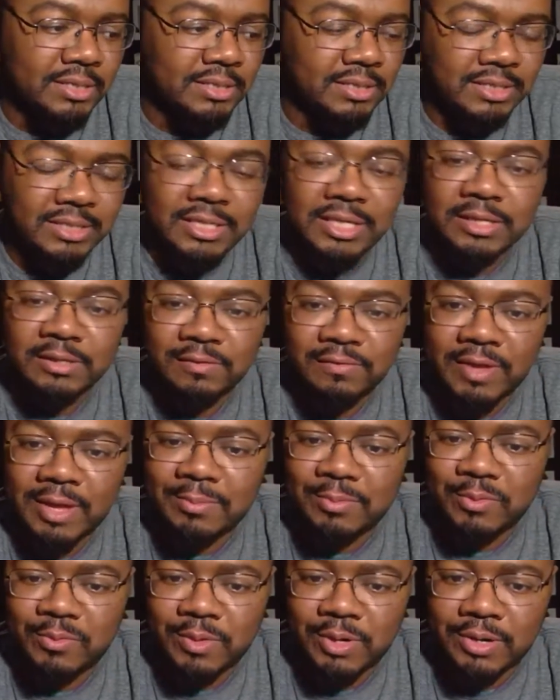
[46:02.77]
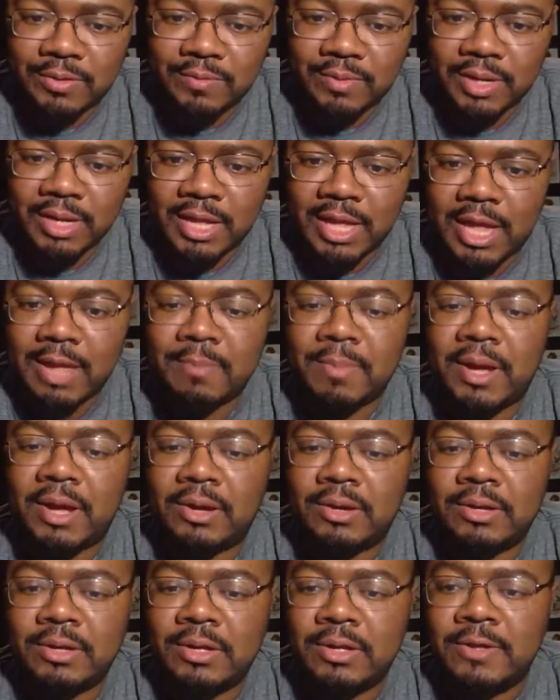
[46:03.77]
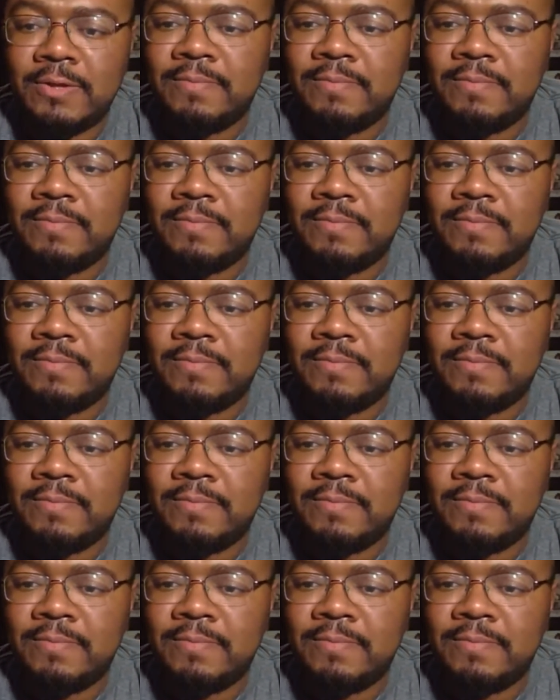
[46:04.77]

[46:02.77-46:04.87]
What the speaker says: since February when it came out.